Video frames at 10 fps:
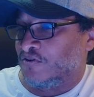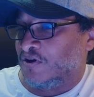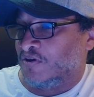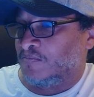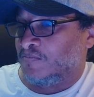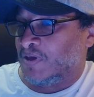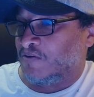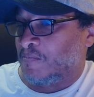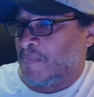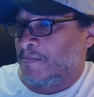
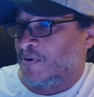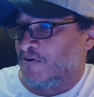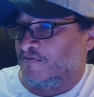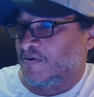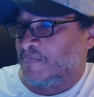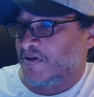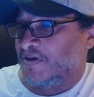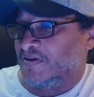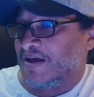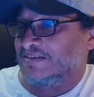may remember from the
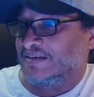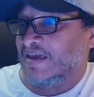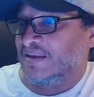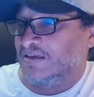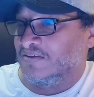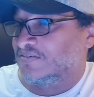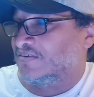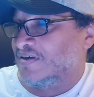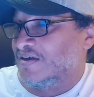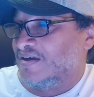1980s.